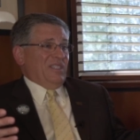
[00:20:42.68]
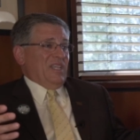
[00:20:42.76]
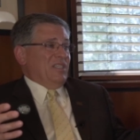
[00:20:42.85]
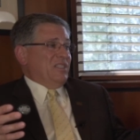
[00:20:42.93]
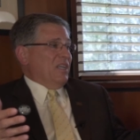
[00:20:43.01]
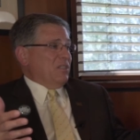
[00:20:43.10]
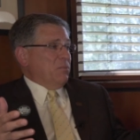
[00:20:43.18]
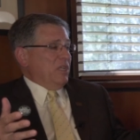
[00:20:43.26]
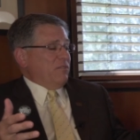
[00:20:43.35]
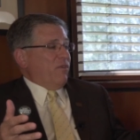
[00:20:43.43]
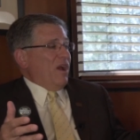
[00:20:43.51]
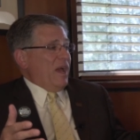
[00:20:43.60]
say six
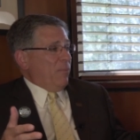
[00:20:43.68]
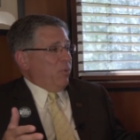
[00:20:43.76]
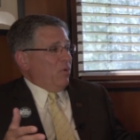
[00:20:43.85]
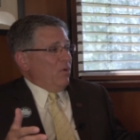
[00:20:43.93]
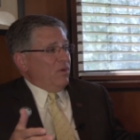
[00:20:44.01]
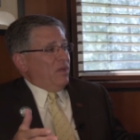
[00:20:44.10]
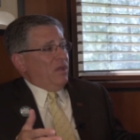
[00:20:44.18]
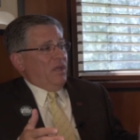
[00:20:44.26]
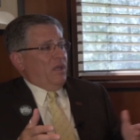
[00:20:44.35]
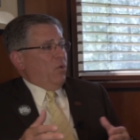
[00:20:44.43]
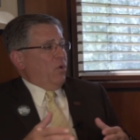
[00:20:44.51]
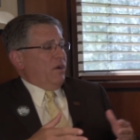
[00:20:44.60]
months for Apple, mm
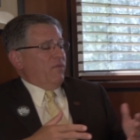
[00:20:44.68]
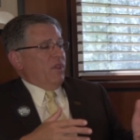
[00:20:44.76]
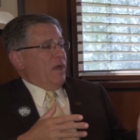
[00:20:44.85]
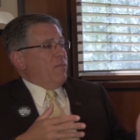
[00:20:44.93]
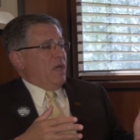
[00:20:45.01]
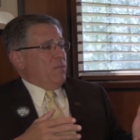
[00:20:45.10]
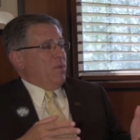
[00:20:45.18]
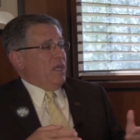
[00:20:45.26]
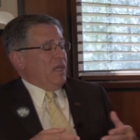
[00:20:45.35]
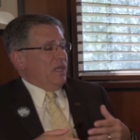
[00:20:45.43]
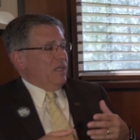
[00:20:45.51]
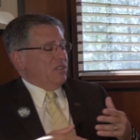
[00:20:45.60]
-hmm. whatever that may
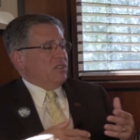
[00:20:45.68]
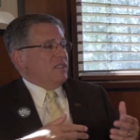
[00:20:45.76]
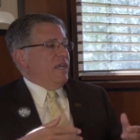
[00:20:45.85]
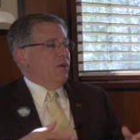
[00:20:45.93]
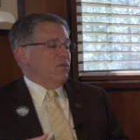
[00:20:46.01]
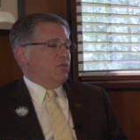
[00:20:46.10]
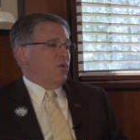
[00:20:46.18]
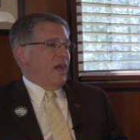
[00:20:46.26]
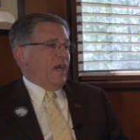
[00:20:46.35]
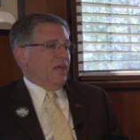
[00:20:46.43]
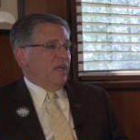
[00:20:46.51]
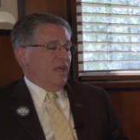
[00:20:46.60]
be, and then stay on
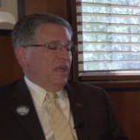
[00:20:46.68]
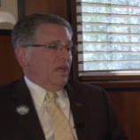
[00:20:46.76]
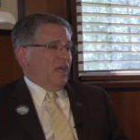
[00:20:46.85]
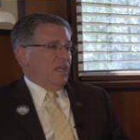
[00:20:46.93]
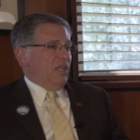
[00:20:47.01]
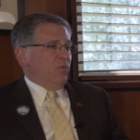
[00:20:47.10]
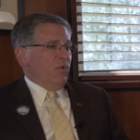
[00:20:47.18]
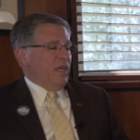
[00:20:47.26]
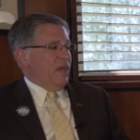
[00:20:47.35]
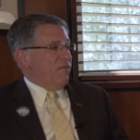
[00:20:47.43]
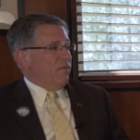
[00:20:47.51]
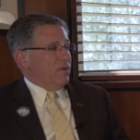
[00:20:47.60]
track. And then we
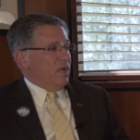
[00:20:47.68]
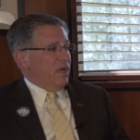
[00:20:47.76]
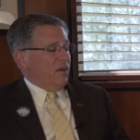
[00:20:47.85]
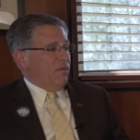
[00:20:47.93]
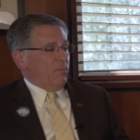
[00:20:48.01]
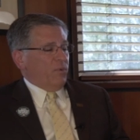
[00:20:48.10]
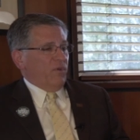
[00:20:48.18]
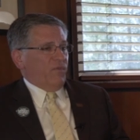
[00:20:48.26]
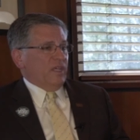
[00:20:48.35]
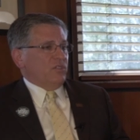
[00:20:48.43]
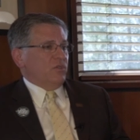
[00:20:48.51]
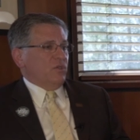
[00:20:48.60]
have uh,
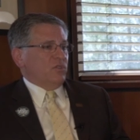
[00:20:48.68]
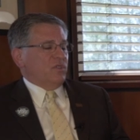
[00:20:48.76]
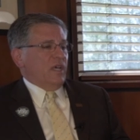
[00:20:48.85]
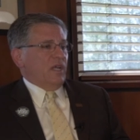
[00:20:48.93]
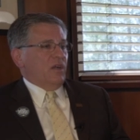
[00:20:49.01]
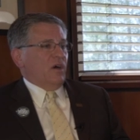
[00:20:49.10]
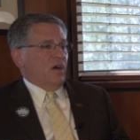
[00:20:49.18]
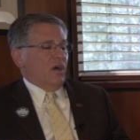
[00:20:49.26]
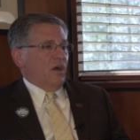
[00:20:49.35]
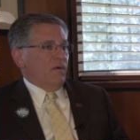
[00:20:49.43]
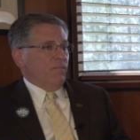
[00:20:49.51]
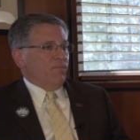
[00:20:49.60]
professors that
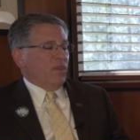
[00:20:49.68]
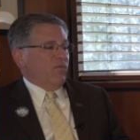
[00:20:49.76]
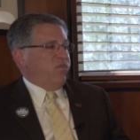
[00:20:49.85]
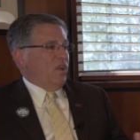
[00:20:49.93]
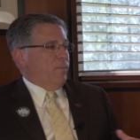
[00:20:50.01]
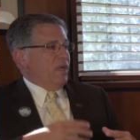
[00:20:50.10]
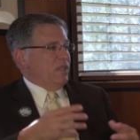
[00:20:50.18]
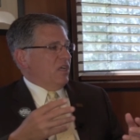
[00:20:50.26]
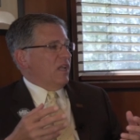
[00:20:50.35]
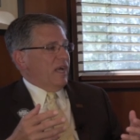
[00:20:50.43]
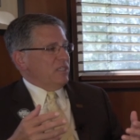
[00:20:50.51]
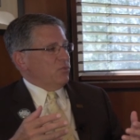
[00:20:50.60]
are flipping the
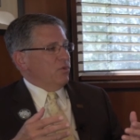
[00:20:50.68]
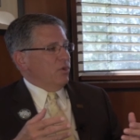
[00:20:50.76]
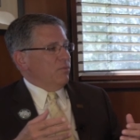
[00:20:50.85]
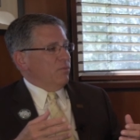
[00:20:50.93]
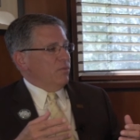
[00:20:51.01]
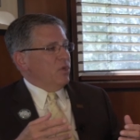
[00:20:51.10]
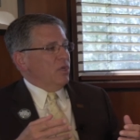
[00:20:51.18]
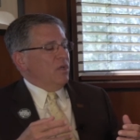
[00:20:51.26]
classroom.